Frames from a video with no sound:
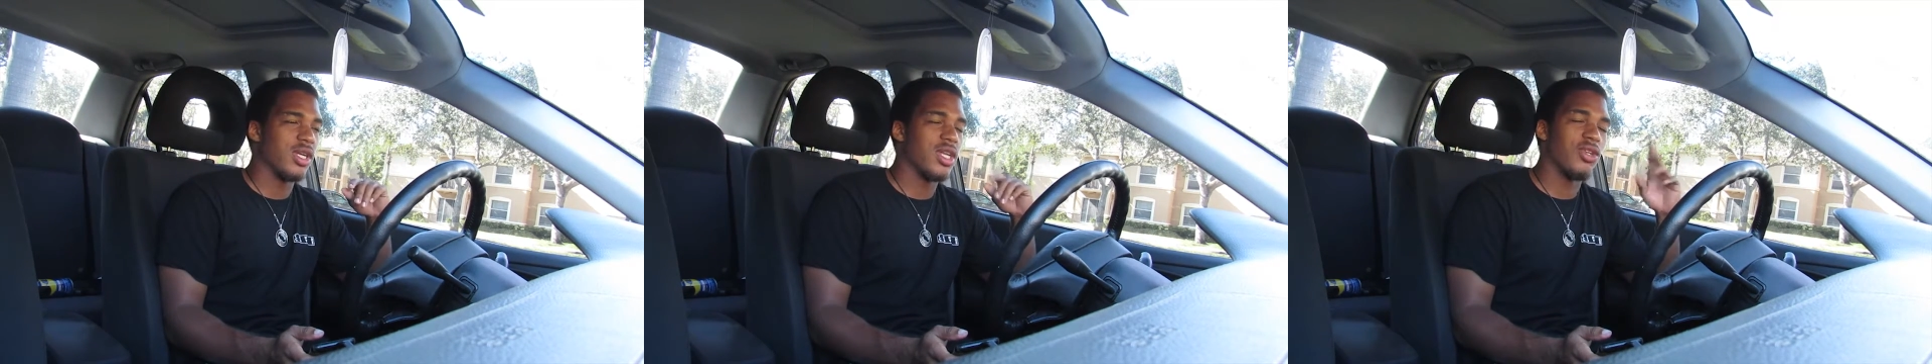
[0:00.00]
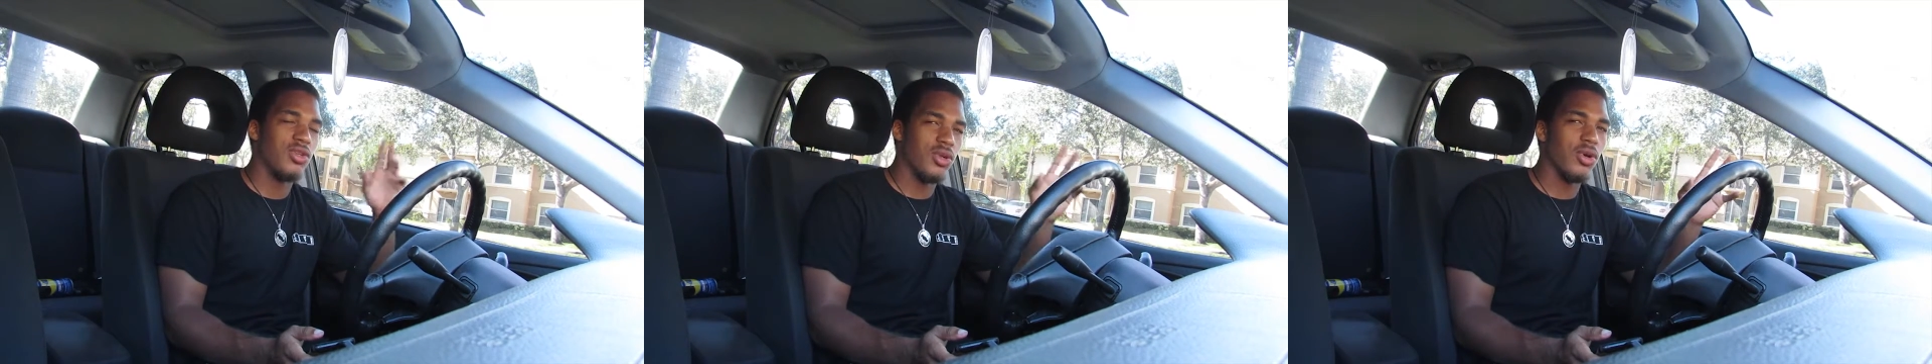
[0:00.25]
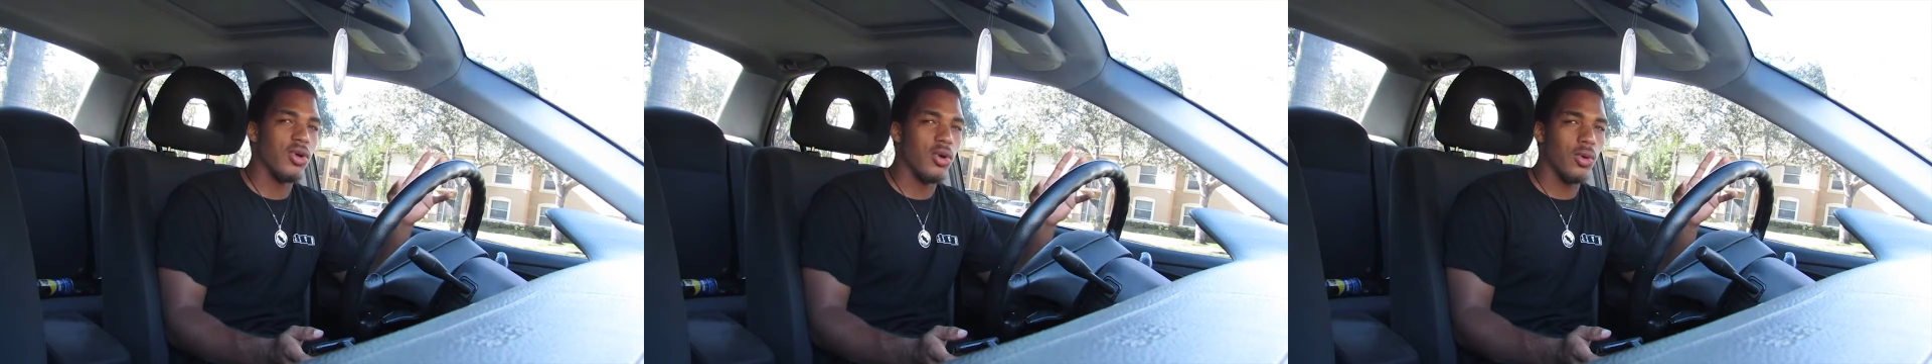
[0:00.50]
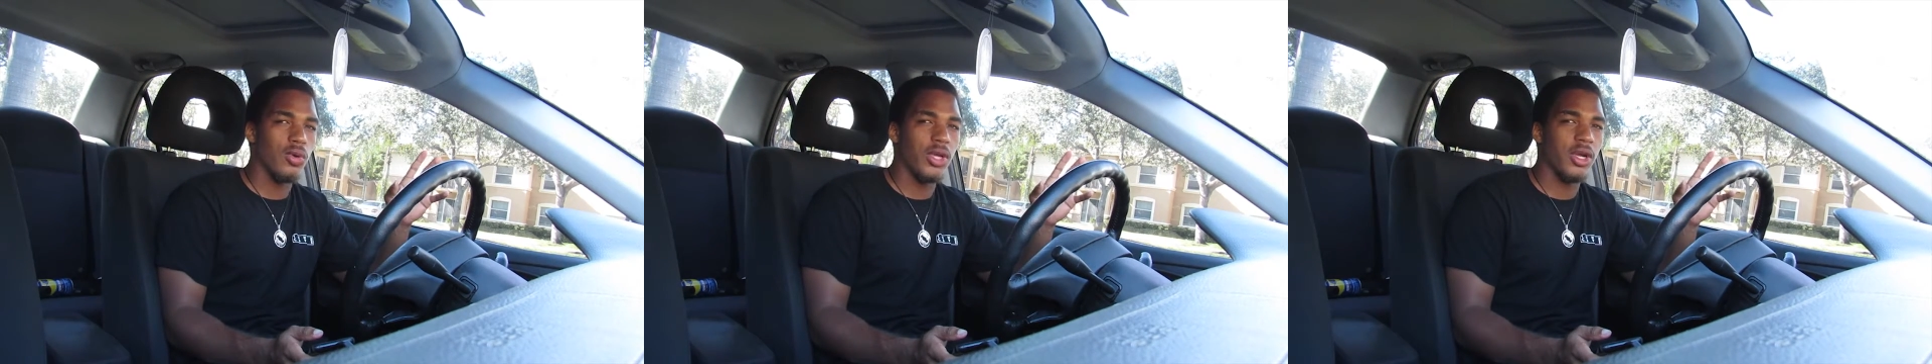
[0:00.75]
because I do know
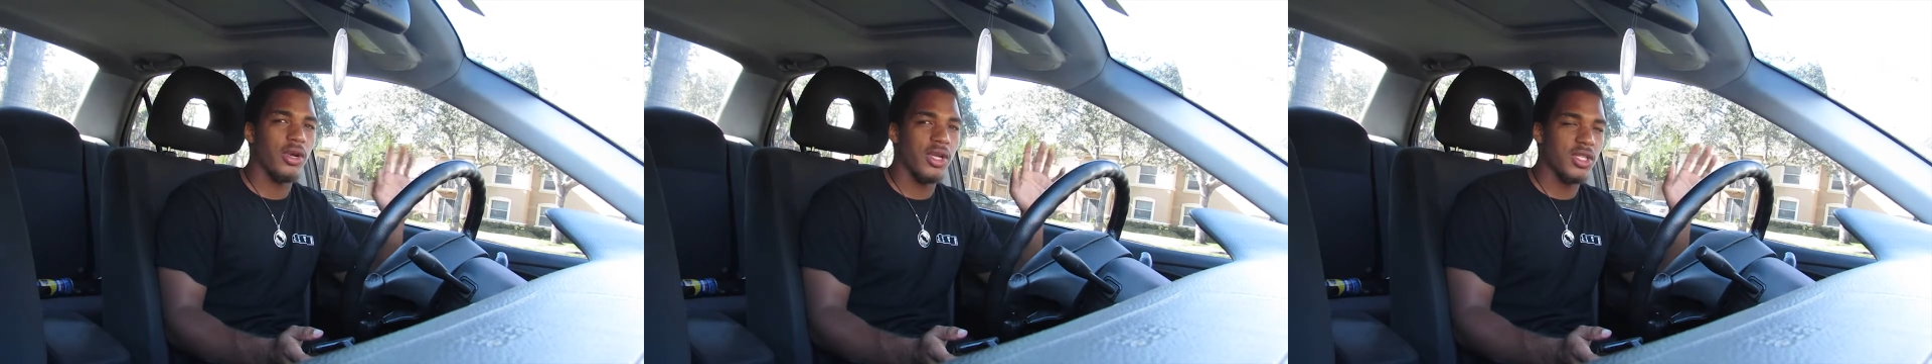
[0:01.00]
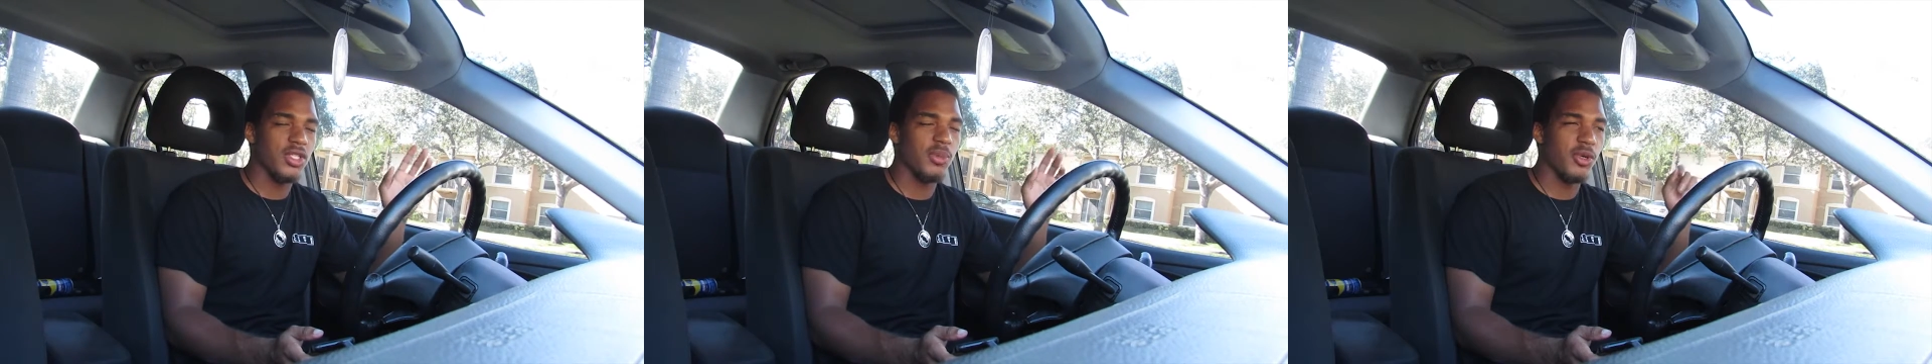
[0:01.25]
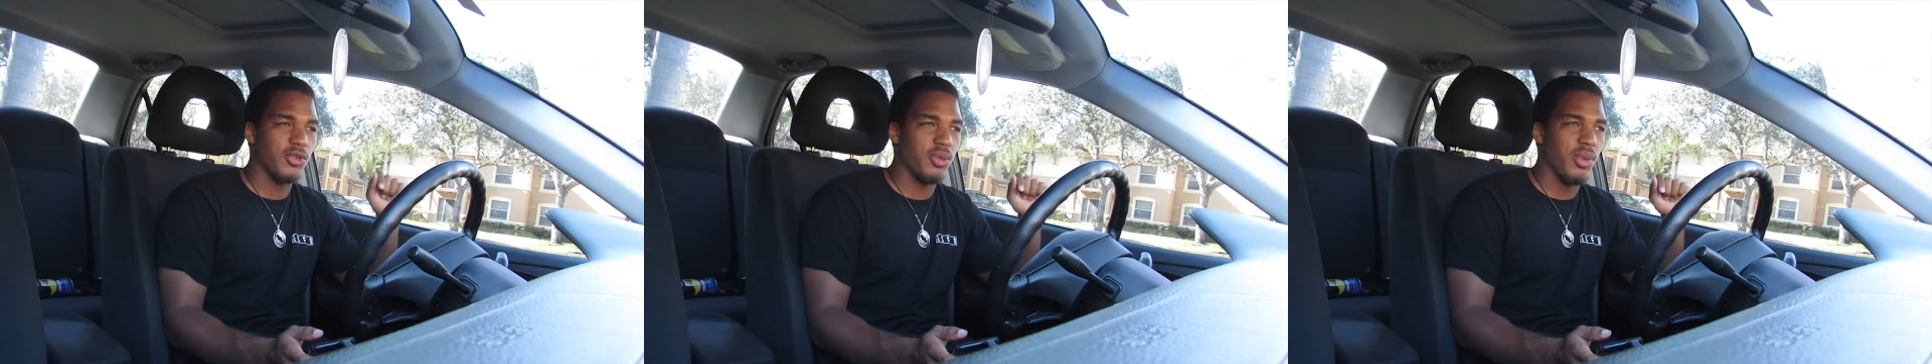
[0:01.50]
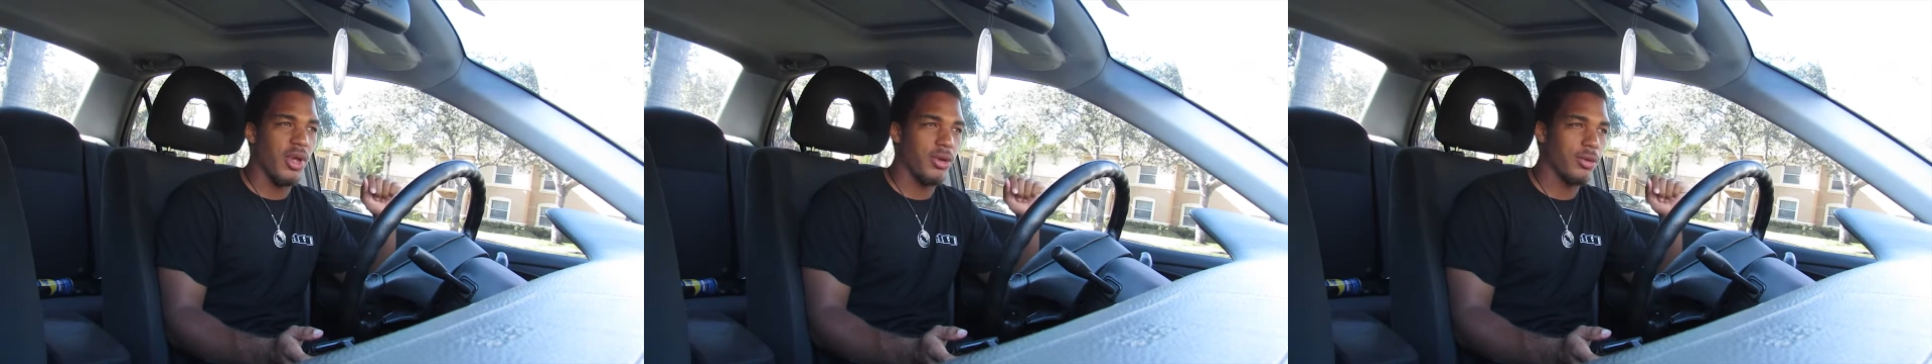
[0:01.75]
cold air is supposed to be
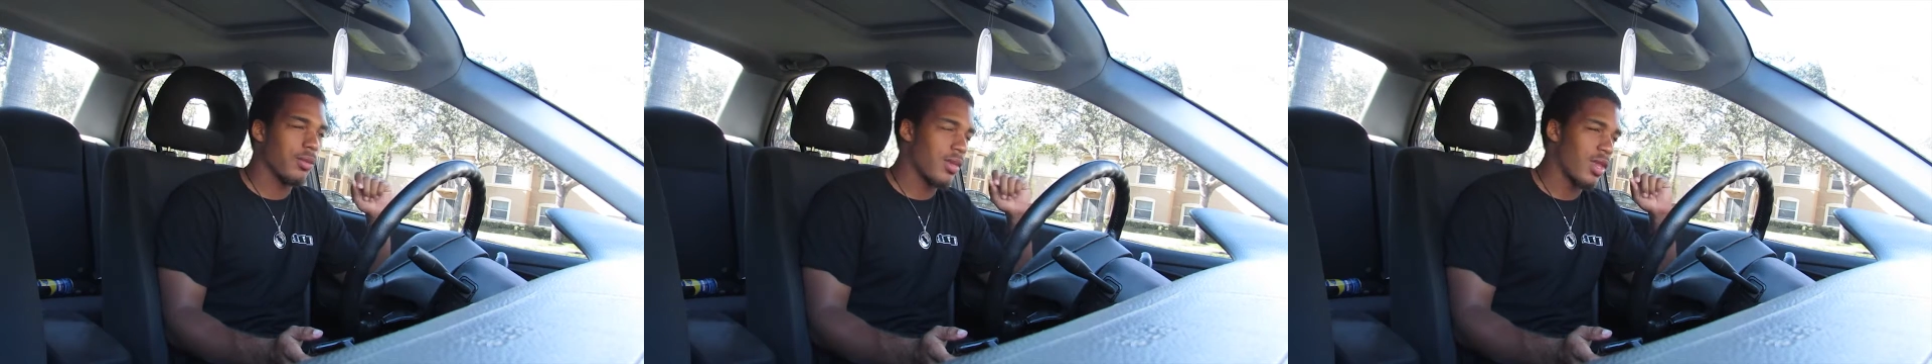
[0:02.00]
better.